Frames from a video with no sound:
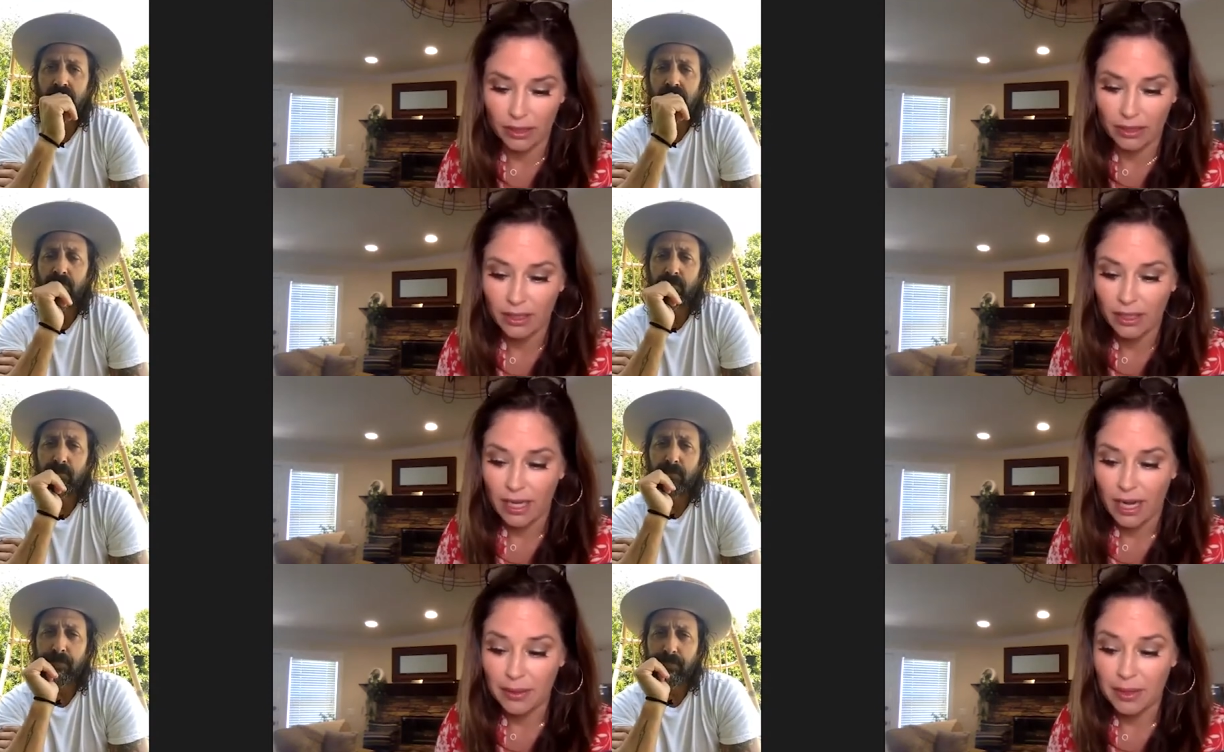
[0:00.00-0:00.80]
Speaker 1: And
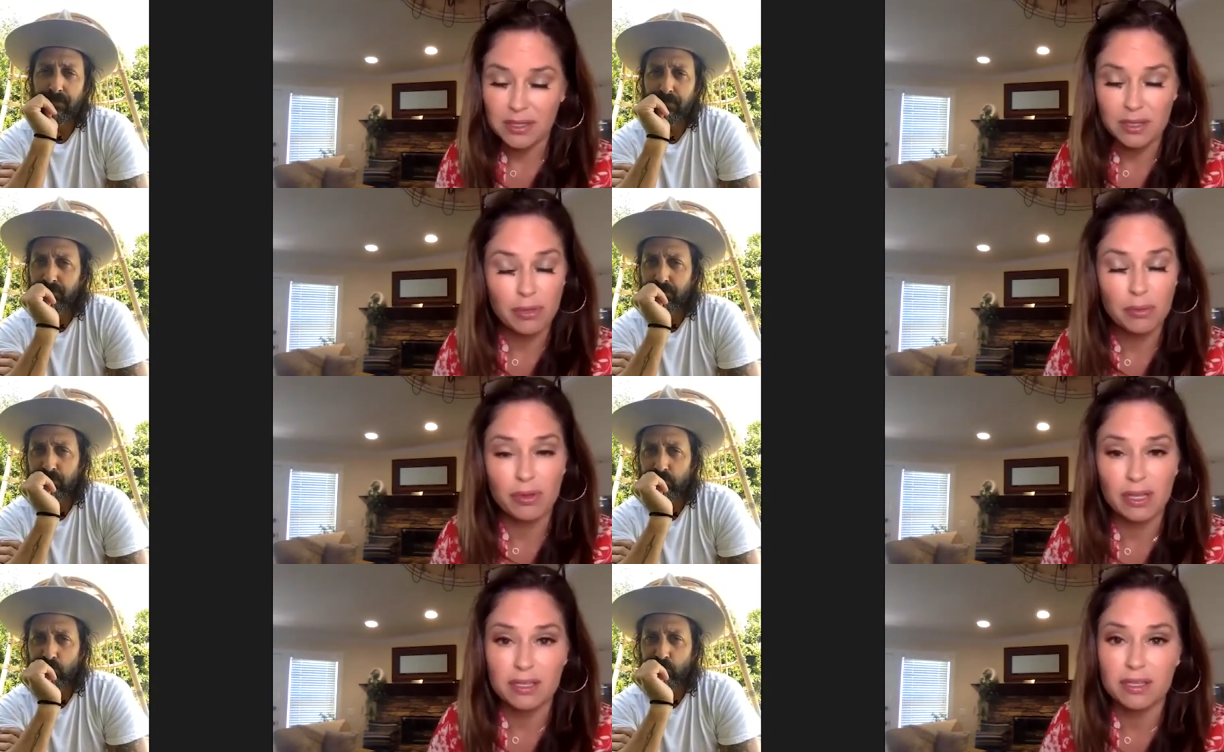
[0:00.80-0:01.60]
I think some
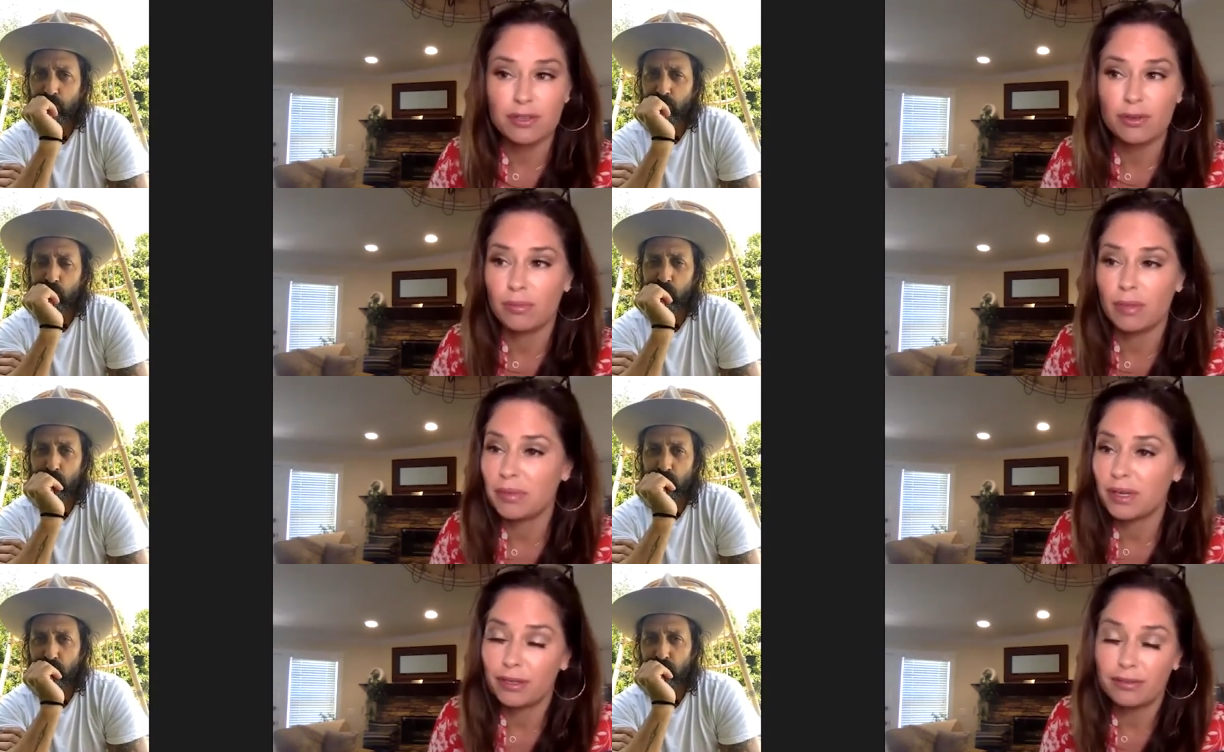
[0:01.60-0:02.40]
people that are listening to it might
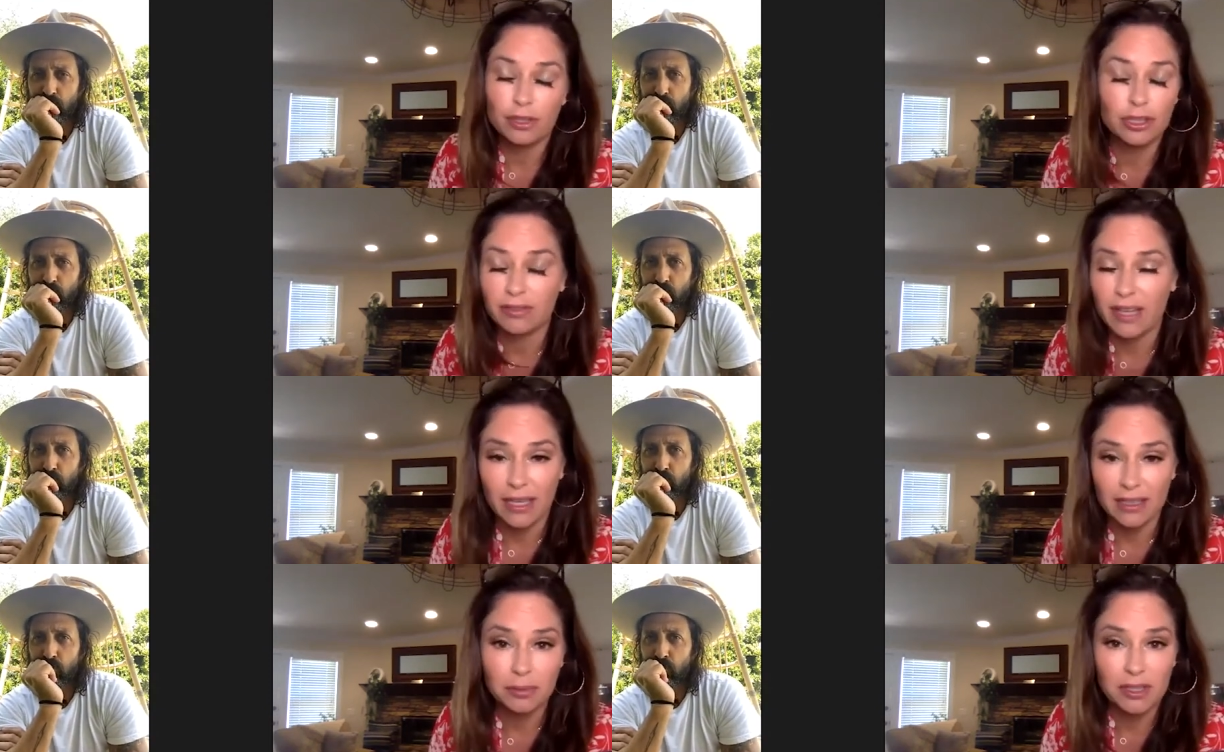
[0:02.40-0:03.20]
be on the verge of
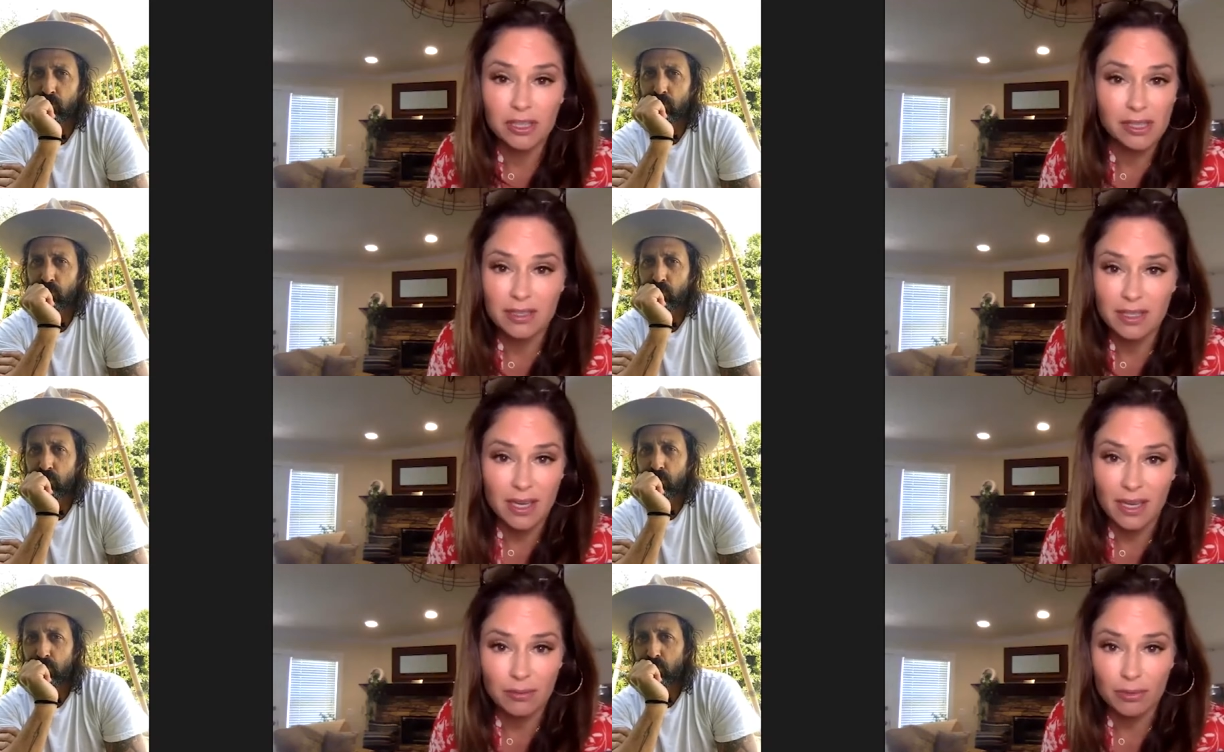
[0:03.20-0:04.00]
that, especially in
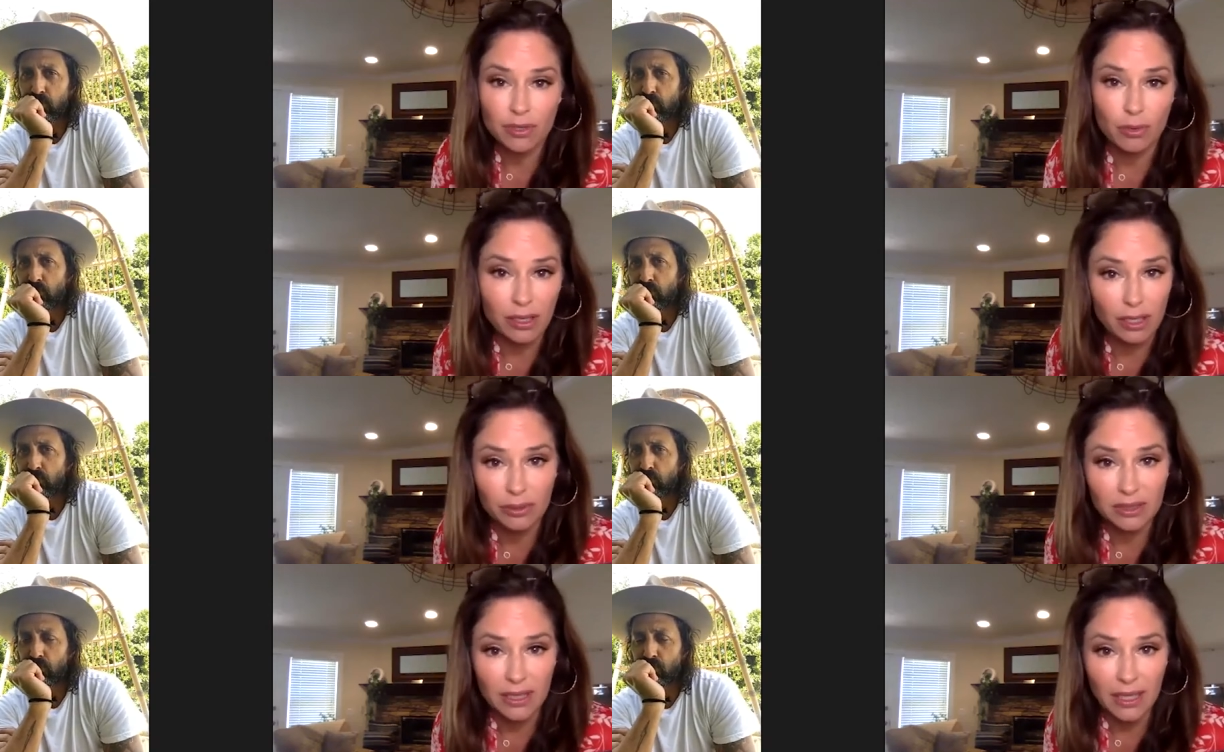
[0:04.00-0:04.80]
today, what's going on
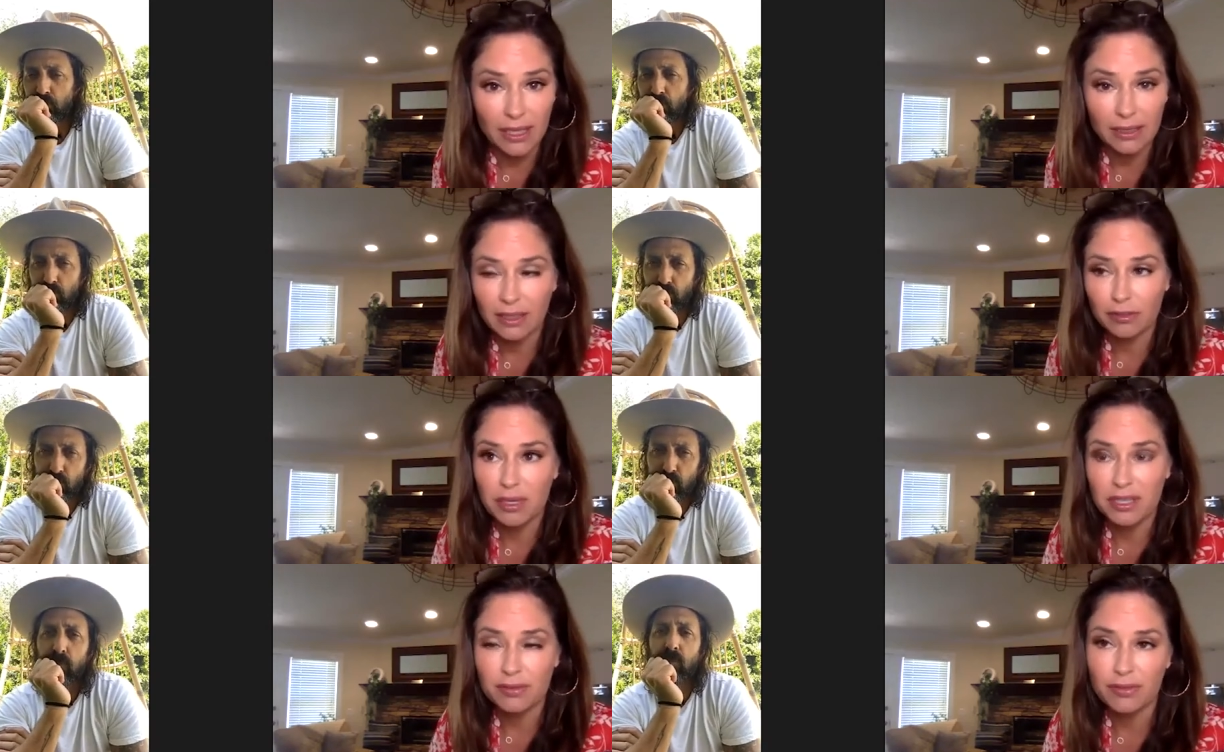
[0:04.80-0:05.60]
with today,
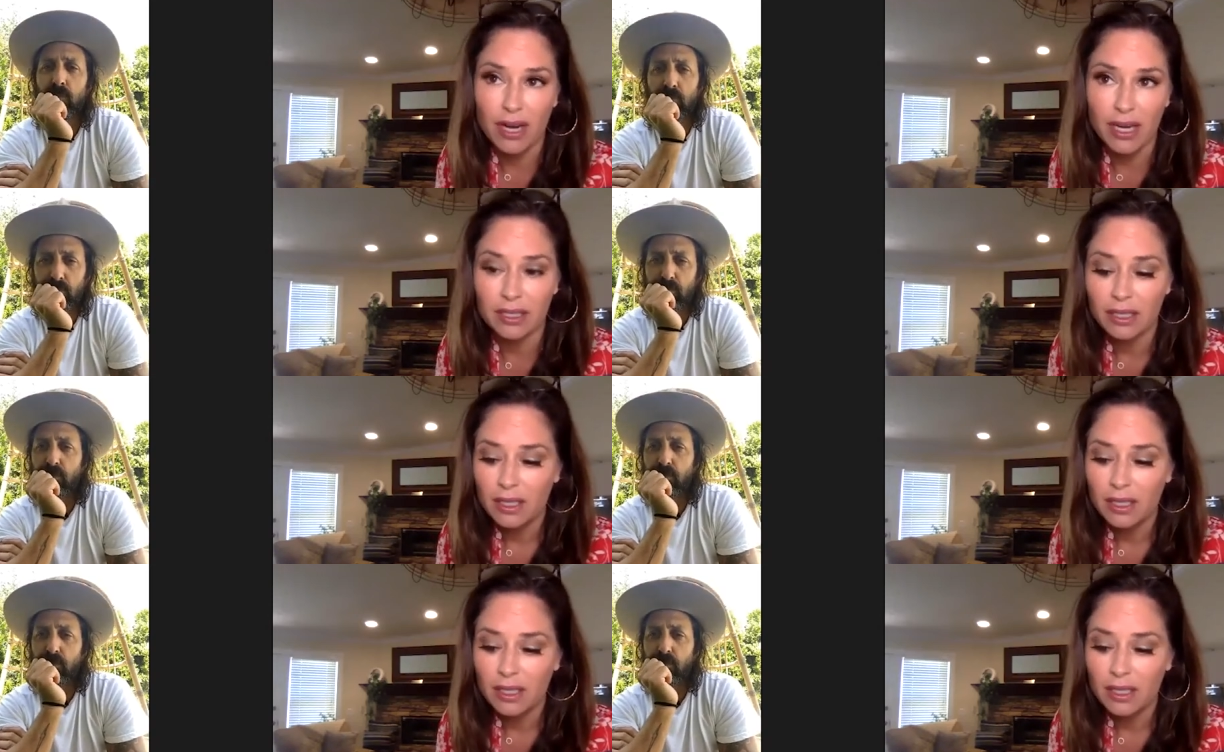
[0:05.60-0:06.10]
everybody's afraid.